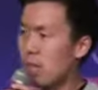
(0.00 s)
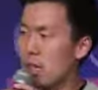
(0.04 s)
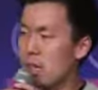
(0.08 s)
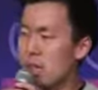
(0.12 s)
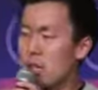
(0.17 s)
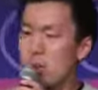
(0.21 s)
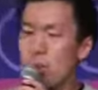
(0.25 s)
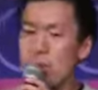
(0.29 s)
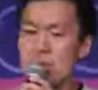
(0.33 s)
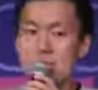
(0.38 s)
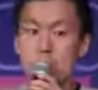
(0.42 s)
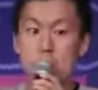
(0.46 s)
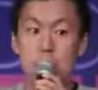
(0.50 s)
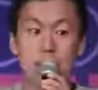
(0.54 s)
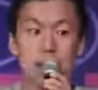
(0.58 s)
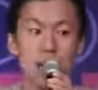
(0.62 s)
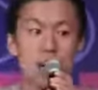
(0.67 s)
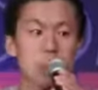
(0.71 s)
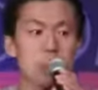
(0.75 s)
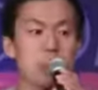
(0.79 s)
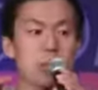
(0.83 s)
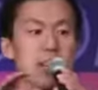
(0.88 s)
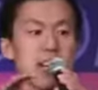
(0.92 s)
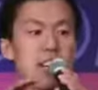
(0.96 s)
When you
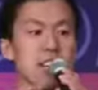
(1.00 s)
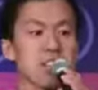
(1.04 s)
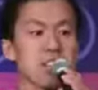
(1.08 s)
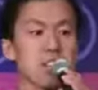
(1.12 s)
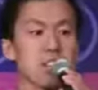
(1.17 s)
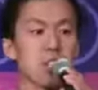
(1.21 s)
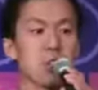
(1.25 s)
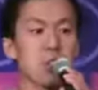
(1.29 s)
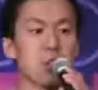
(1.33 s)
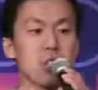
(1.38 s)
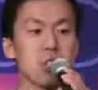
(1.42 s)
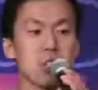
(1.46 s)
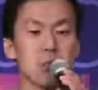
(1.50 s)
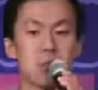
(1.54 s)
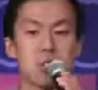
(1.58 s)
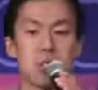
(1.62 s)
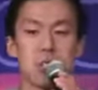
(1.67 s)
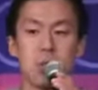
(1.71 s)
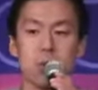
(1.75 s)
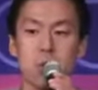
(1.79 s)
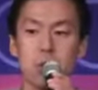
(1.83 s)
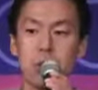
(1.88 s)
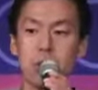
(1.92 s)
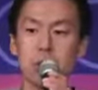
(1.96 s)
buy bananas at the grocery
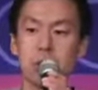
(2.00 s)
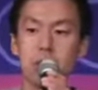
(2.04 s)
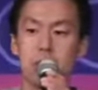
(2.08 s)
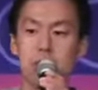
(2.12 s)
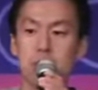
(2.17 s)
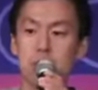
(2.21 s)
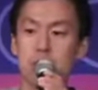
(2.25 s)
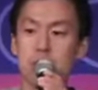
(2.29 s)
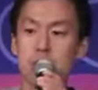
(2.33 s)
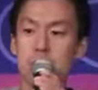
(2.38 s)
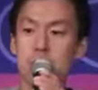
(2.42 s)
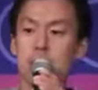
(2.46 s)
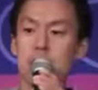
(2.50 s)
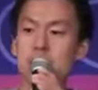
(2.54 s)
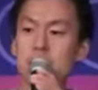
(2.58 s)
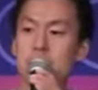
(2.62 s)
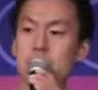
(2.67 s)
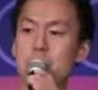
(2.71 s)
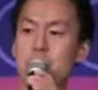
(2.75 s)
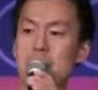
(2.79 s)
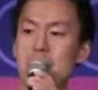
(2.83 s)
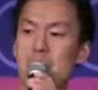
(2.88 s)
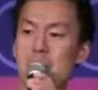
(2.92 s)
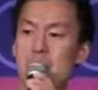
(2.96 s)
store, they charge you by the
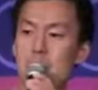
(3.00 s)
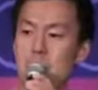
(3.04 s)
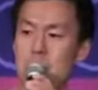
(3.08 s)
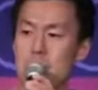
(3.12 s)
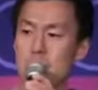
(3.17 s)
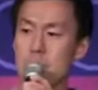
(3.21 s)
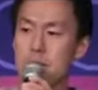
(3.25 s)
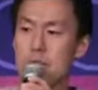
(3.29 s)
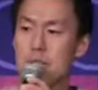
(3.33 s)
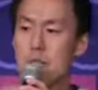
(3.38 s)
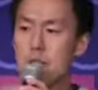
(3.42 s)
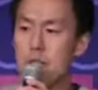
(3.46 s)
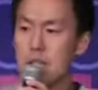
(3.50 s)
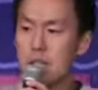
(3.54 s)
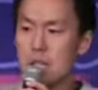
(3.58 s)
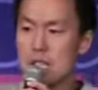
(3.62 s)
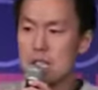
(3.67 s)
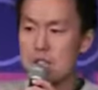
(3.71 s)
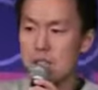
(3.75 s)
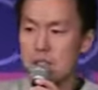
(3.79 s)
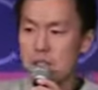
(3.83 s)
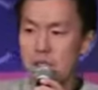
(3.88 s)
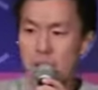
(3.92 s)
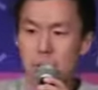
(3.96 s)
pound,
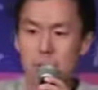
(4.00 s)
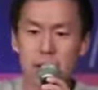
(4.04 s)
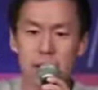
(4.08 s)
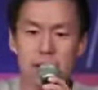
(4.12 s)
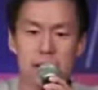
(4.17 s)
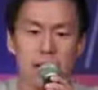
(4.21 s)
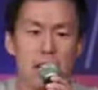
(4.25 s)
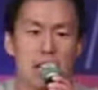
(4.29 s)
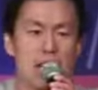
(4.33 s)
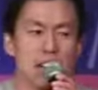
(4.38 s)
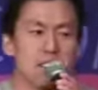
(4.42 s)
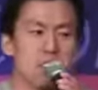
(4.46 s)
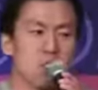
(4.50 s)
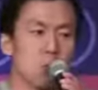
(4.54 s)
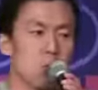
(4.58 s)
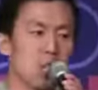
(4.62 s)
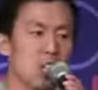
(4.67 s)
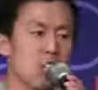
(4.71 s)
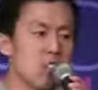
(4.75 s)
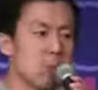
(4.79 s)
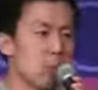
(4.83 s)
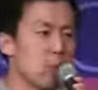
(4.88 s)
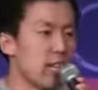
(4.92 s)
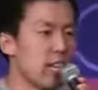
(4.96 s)
even though like half the
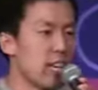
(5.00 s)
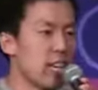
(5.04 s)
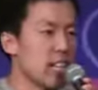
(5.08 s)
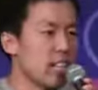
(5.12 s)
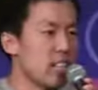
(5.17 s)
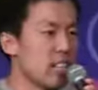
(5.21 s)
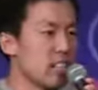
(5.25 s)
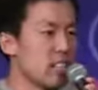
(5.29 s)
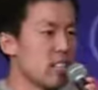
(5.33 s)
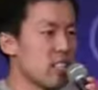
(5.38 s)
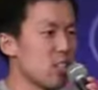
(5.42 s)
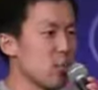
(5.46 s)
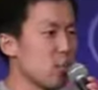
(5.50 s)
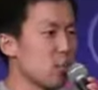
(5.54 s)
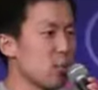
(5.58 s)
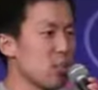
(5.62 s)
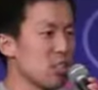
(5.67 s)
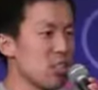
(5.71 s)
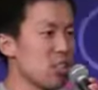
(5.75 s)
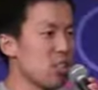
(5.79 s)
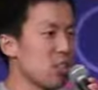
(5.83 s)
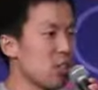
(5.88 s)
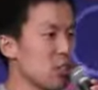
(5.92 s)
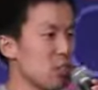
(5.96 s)
weight of a banana is in the
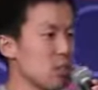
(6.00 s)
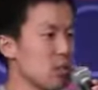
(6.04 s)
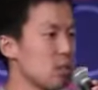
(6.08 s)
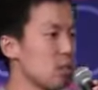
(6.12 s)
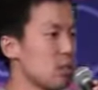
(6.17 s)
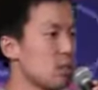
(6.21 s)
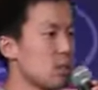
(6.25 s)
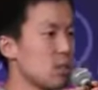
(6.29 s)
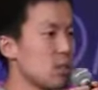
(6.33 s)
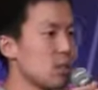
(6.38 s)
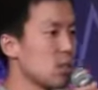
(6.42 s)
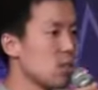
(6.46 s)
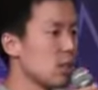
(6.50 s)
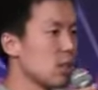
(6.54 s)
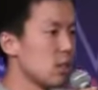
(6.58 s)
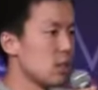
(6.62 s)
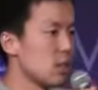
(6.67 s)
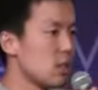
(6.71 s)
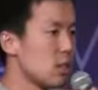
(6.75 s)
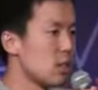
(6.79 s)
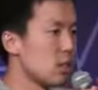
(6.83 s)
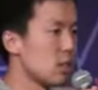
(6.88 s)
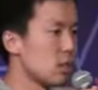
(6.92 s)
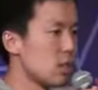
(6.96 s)
peel.
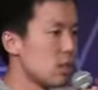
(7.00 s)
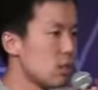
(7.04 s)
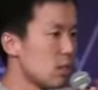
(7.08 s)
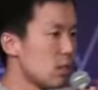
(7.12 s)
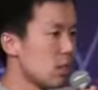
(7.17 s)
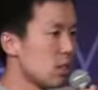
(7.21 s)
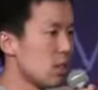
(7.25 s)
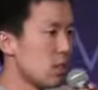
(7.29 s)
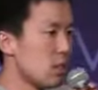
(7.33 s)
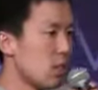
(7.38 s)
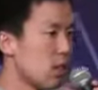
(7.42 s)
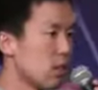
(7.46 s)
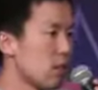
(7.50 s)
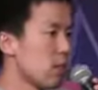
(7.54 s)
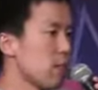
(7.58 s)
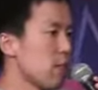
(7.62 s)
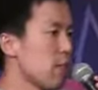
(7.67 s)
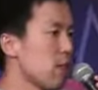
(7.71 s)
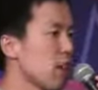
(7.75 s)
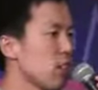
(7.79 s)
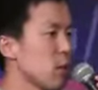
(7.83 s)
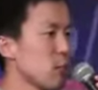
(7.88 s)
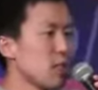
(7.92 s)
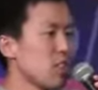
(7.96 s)
What the
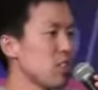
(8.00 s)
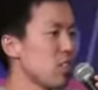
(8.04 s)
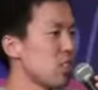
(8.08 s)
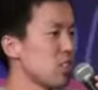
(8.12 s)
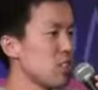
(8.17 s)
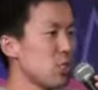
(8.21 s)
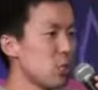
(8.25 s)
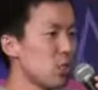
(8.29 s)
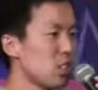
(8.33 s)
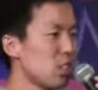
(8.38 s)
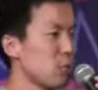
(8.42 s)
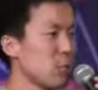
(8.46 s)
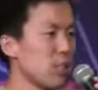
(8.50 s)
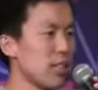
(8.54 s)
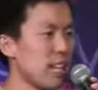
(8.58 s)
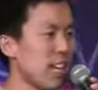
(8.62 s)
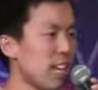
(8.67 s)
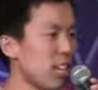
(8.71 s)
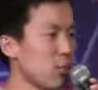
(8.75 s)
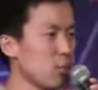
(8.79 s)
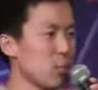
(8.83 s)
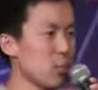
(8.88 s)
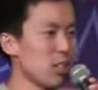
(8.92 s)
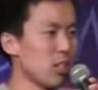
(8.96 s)
fuck am I gonna do with the
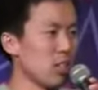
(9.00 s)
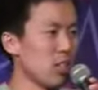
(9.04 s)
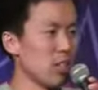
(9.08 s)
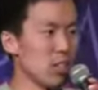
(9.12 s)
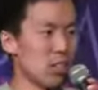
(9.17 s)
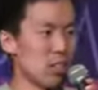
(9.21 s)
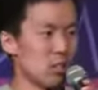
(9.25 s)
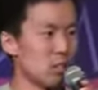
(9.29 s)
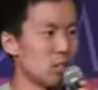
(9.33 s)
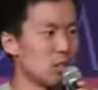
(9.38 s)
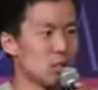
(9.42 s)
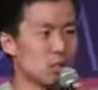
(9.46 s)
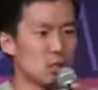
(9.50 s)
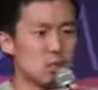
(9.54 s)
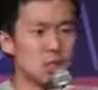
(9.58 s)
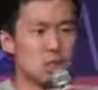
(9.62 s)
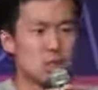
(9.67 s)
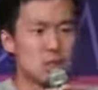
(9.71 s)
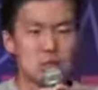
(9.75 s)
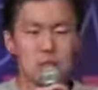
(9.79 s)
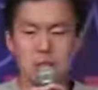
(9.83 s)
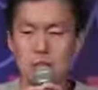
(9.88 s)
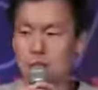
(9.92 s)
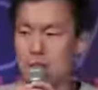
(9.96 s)
banana peel?
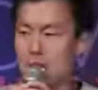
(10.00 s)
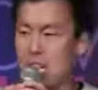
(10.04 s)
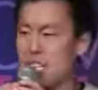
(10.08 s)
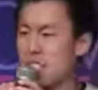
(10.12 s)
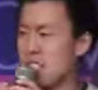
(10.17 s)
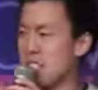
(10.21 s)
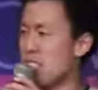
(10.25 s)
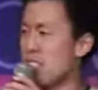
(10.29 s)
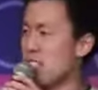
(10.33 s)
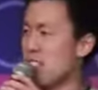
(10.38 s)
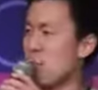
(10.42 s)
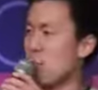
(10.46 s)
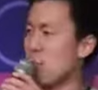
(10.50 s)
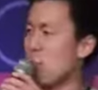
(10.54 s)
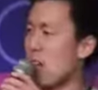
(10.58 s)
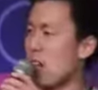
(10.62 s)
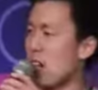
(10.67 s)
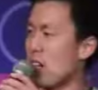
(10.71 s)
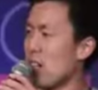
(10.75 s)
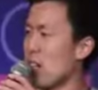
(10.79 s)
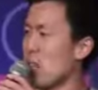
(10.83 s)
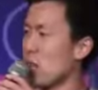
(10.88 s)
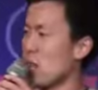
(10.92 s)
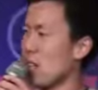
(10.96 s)
All right, this isn't
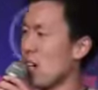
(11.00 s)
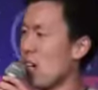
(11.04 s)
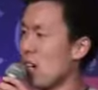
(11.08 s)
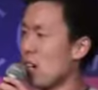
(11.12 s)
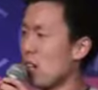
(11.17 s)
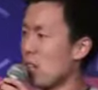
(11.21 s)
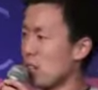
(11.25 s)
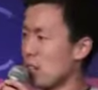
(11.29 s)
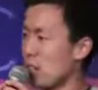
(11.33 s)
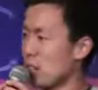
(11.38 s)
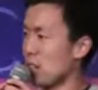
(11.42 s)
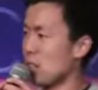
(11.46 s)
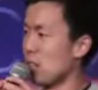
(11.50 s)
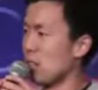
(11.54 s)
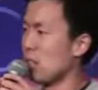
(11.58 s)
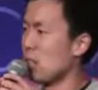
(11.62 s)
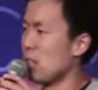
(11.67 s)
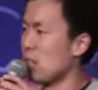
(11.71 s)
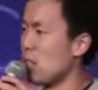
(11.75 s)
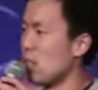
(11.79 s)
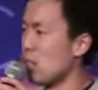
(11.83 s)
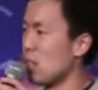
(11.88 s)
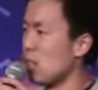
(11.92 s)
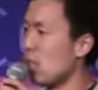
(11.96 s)
Mario Kart.
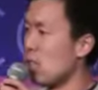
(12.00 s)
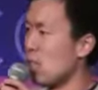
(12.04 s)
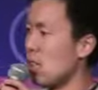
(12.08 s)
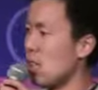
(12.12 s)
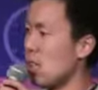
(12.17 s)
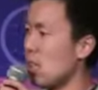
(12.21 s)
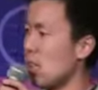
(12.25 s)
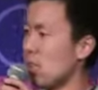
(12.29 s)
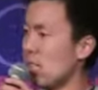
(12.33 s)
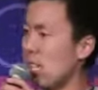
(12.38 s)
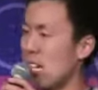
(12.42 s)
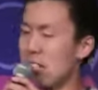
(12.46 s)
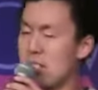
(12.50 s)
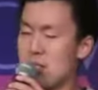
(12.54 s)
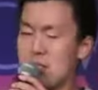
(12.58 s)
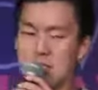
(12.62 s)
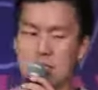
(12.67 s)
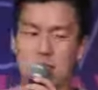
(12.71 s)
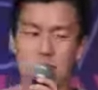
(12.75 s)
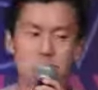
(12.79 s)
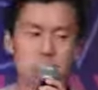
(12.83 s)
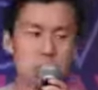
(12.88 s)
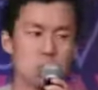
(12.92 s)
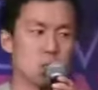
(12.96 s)
Can't do
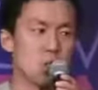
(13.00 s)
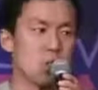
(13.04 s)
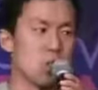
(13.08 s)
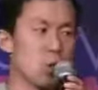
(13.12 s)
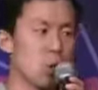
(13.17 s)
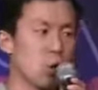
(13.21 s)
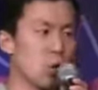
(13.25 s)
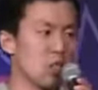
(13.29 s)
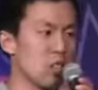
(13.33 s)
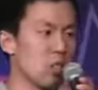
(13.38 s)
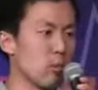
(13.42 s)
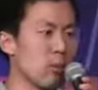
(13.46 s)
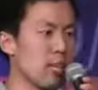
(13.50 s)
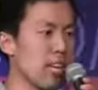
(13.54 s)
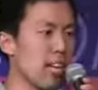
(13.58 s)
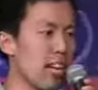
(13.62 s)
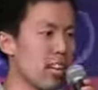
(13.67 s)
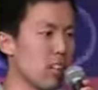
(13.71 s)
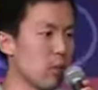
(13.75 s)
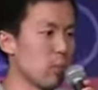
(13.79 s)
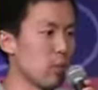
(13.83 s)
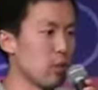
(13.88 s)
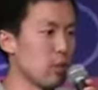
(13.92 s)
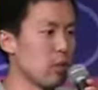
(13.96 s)
something cool with the
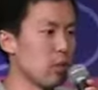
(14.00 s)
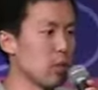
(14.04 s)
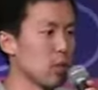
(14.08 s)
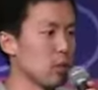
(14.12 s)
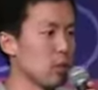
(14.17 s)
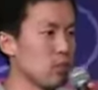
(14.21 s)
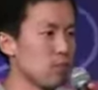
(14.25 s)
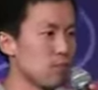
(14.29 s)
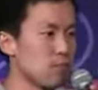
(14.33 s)
banana peel.